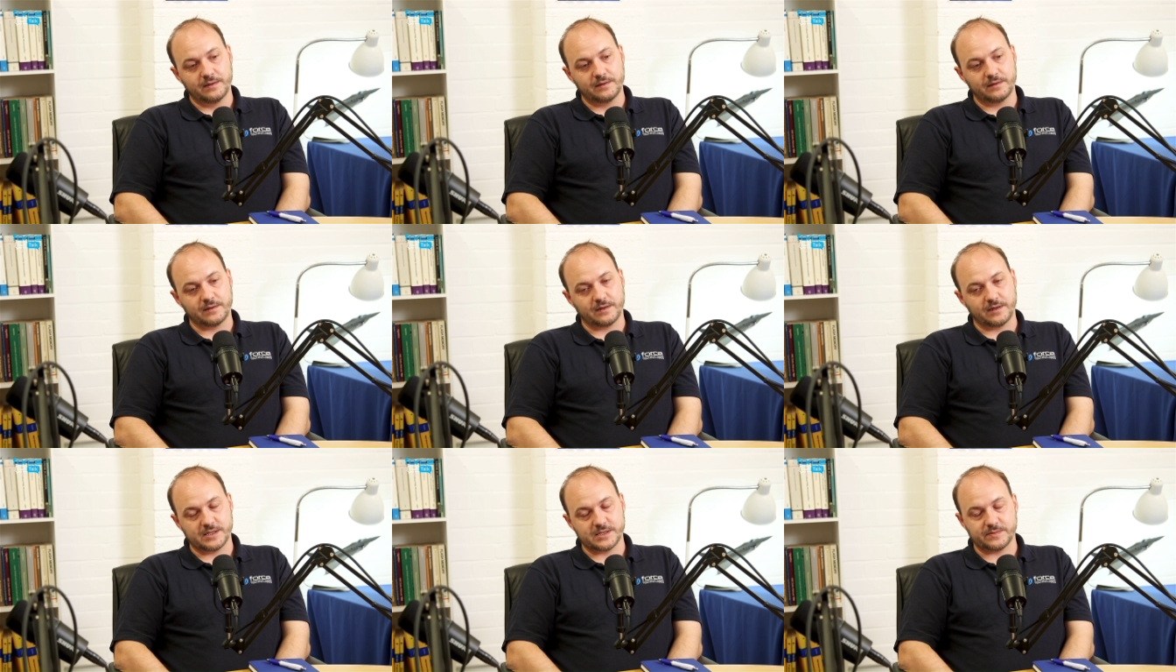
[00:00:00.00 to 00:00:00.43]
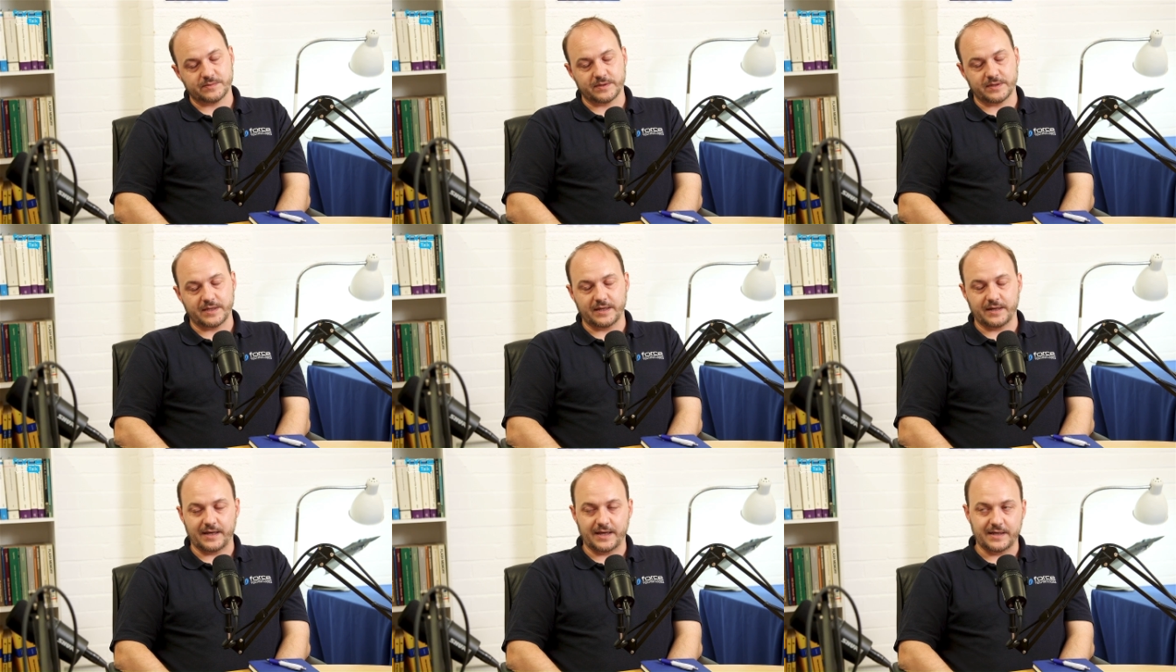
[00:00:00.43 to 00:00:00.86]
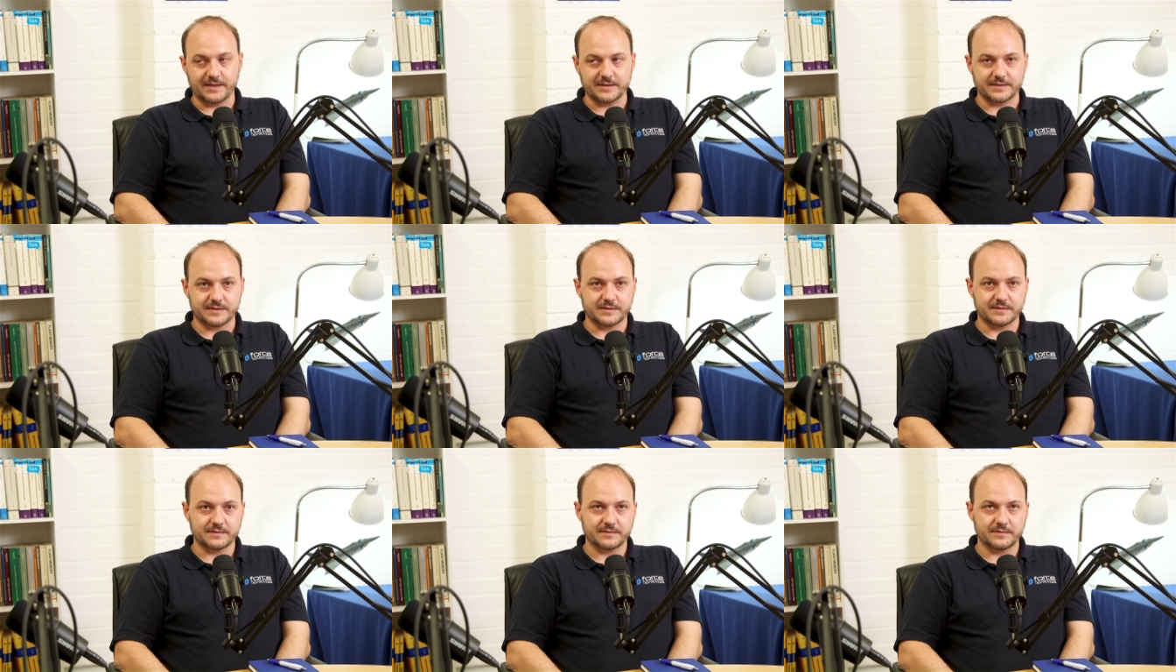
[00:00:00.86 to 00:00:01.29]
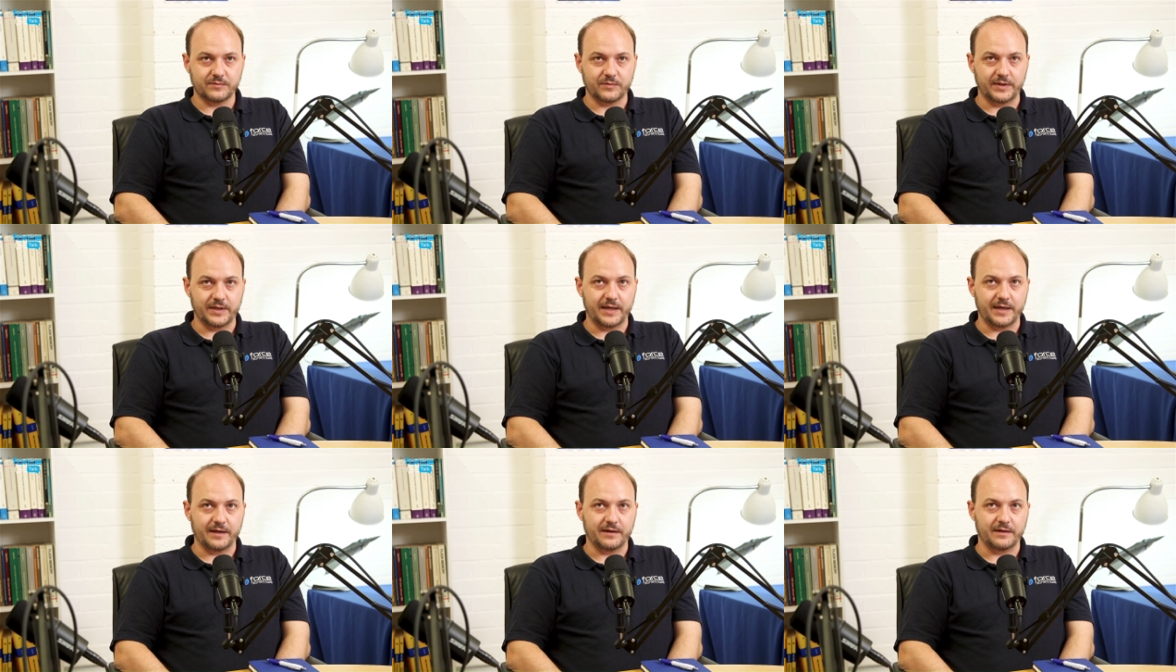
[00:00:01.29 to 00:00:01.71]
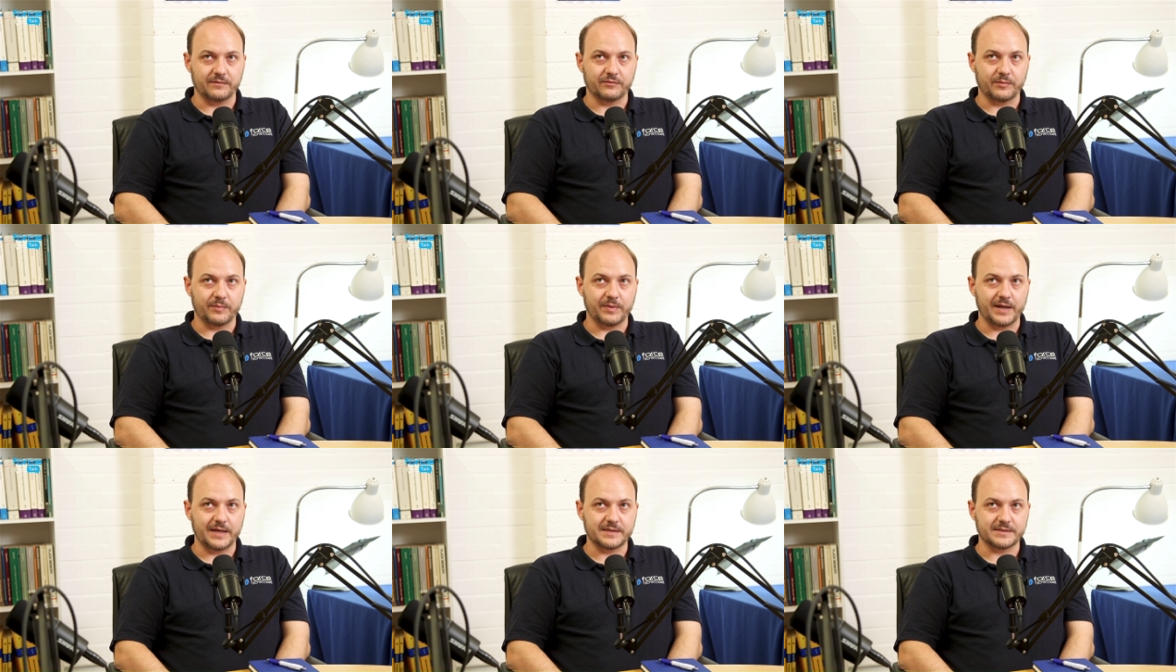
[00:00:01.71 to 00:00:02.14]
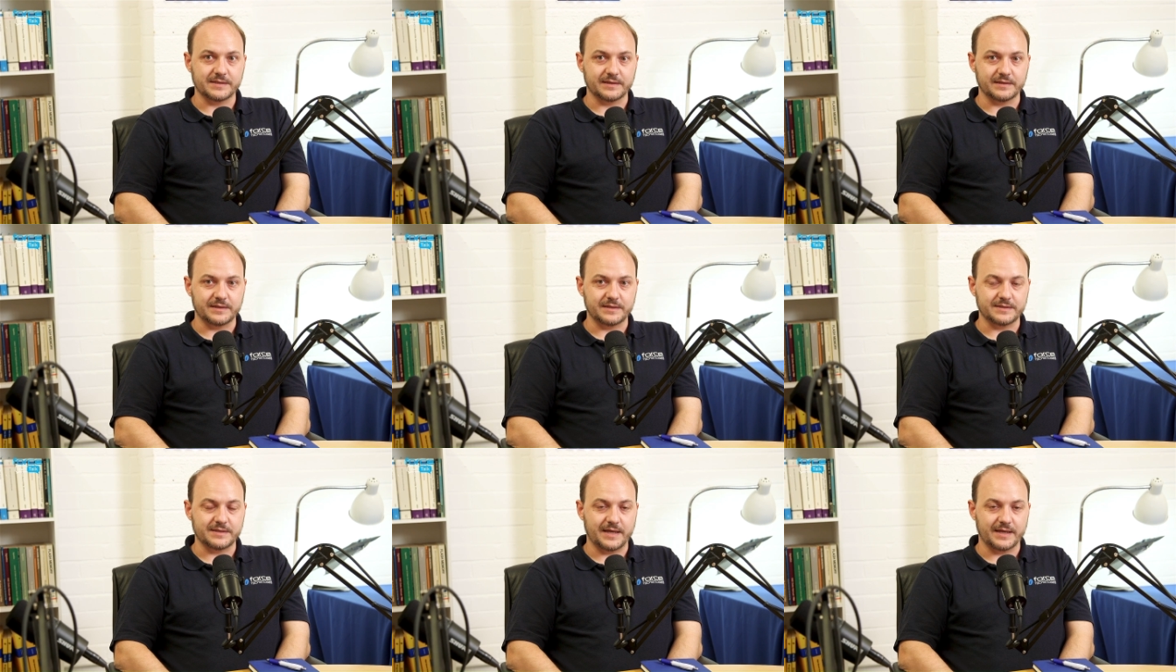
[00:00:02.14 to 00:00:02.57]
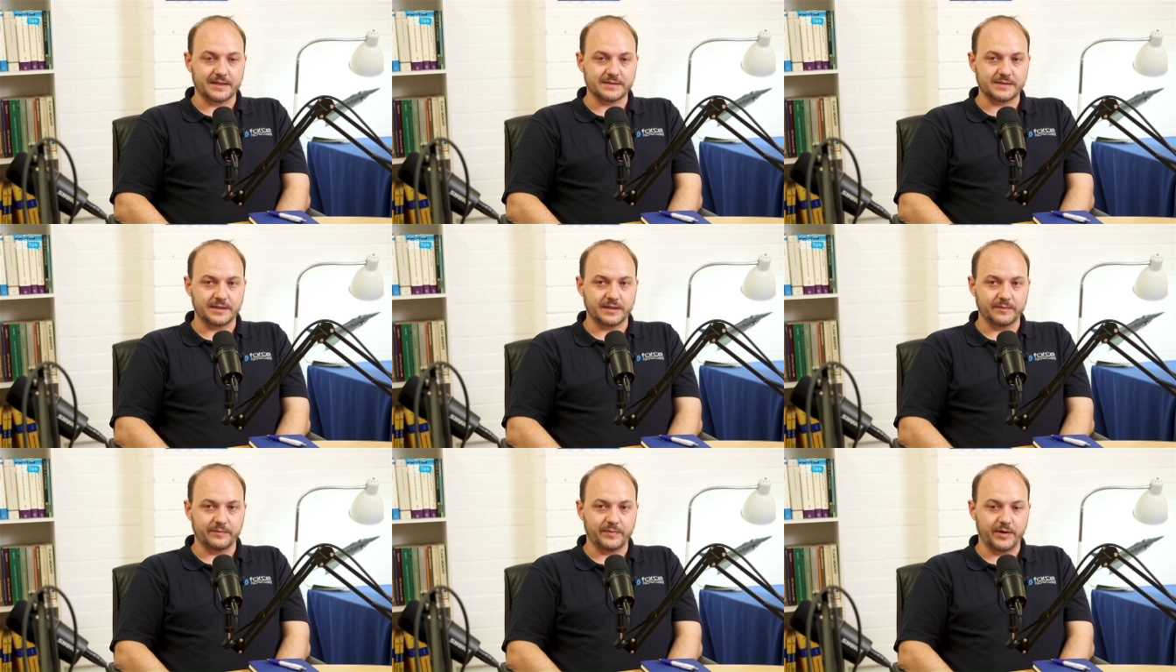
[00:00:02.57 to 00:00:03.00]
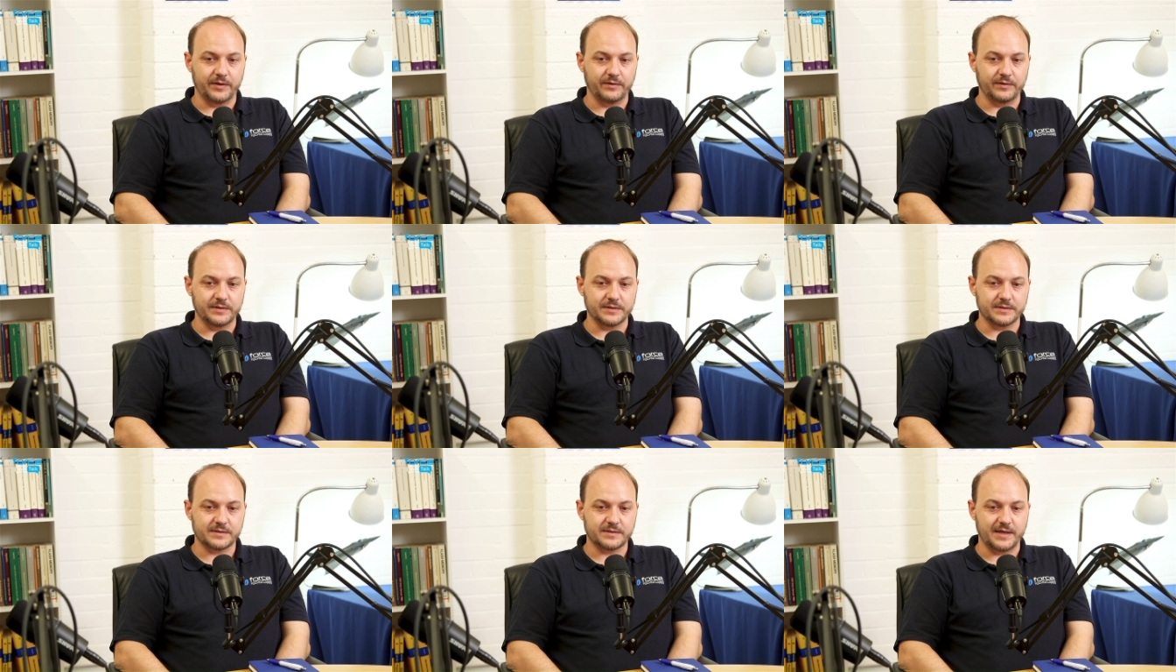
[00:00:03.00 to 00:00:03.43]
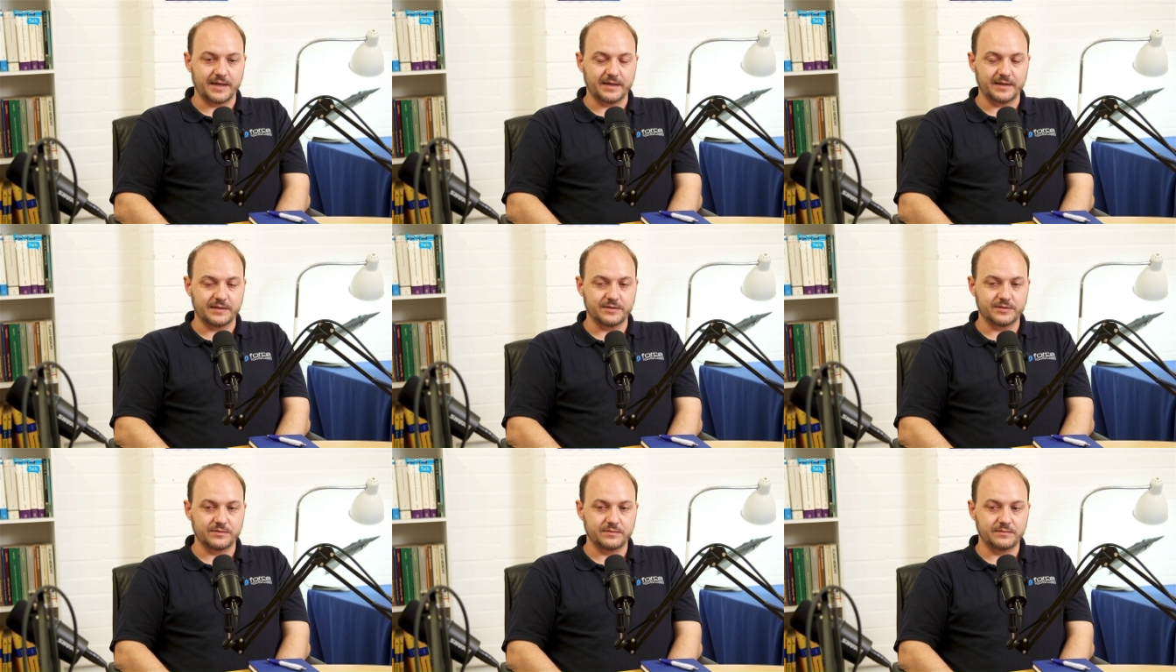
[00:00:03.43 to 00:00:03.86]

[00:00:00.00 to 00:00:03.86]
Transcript: the customer then has, when they are replacing these legacy components, they